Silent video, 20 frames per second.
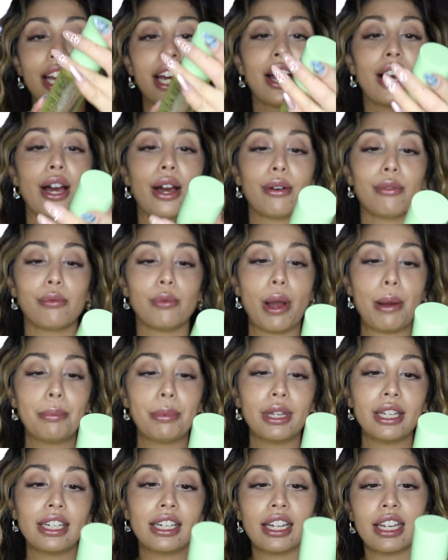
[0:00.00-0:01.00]

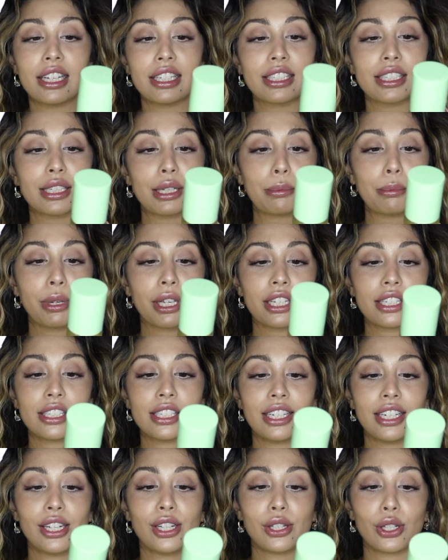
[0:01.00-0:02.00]
weapon. It's the
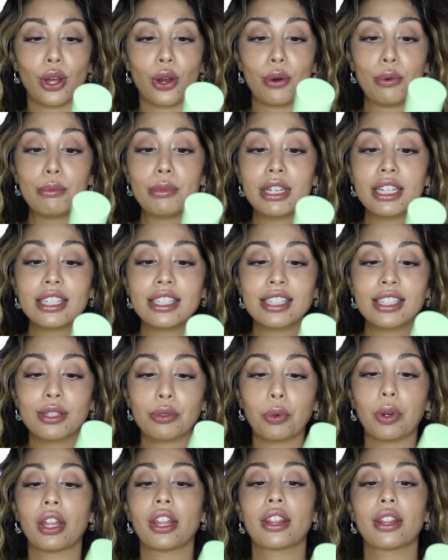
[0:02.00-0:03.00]
Pixie Glow Mist
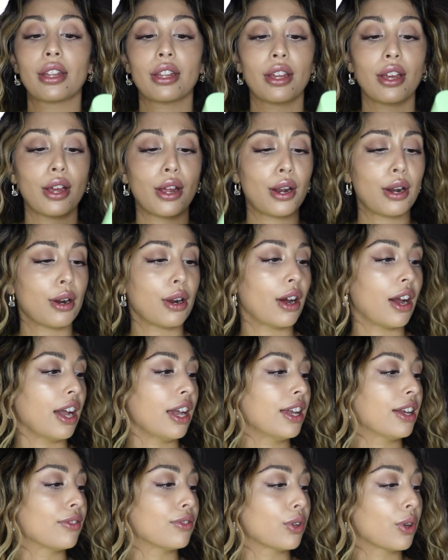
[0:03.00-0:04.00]
with, I
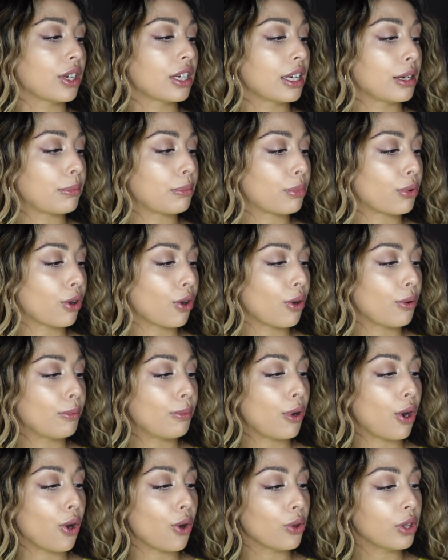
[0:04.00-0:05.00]
have no idea,
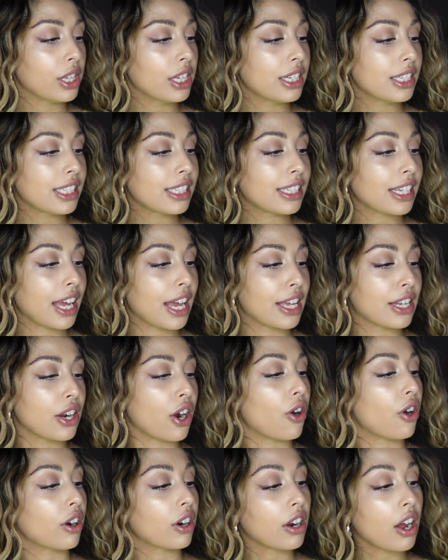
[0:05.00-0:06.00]
propolis and
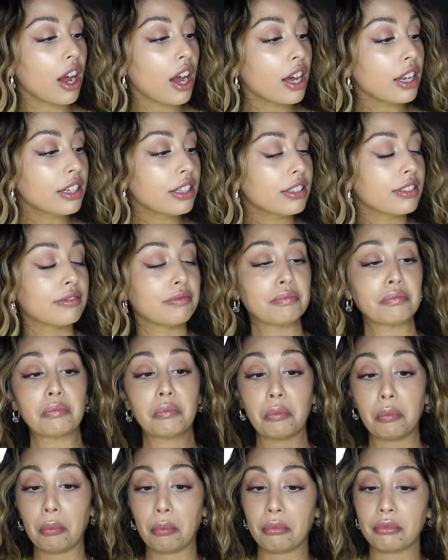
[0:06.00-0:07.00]
argan.
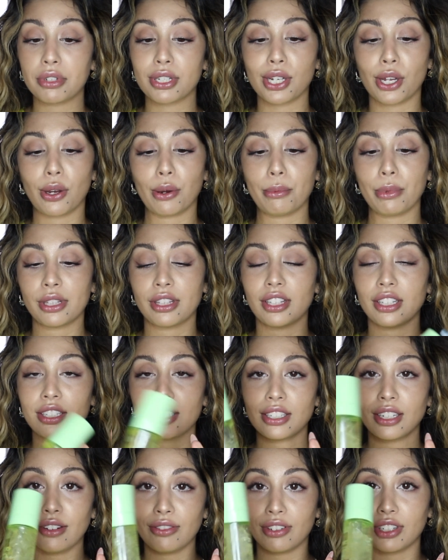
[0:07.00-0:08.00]
So, but this
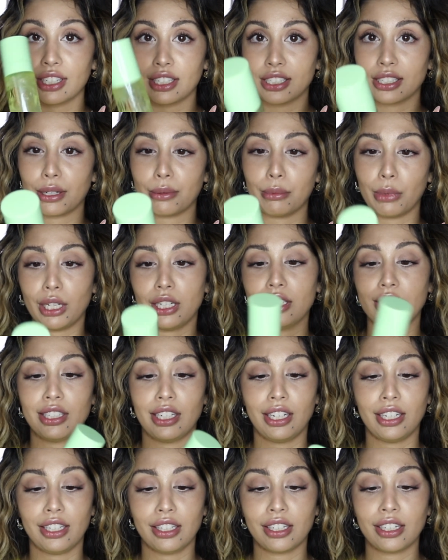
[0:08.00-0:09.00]
stuff is
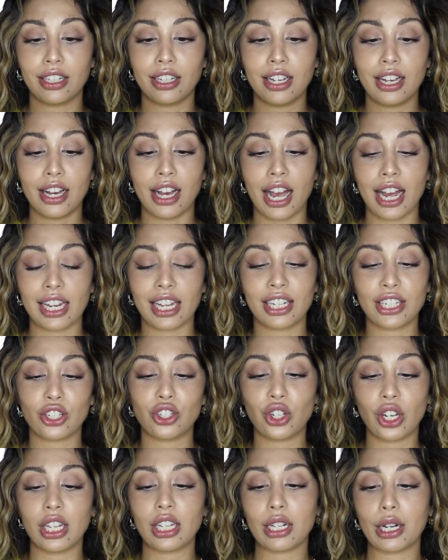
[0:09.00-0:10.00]
amazing. I like to
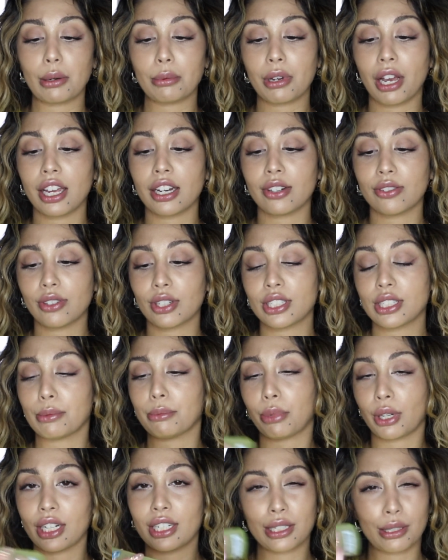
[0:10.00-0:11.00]
shake it up kind of because it
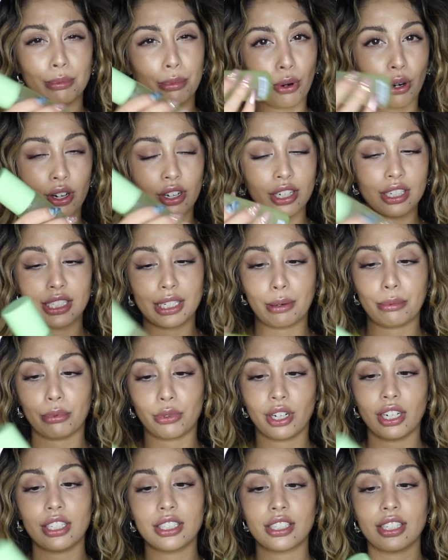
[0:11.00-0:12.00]
breaks apart, it
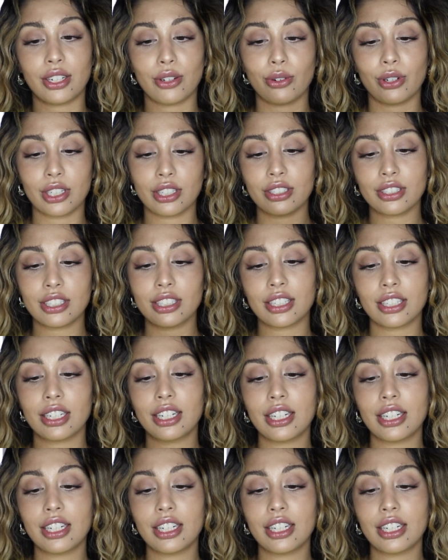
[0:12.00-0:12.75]
separates the oils.